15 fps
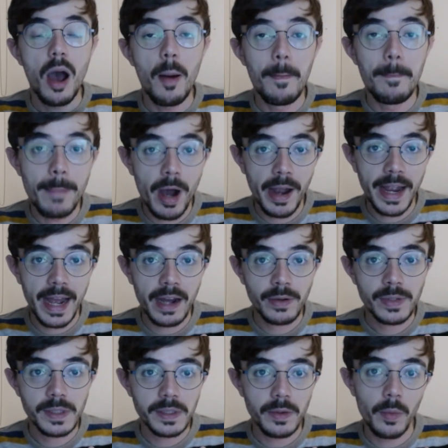My
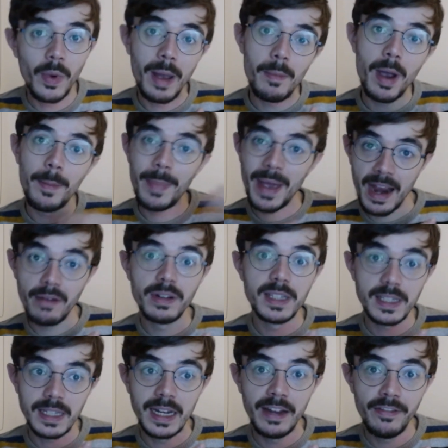house, where my
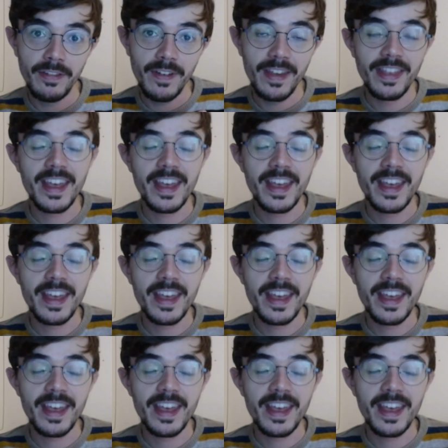parents live,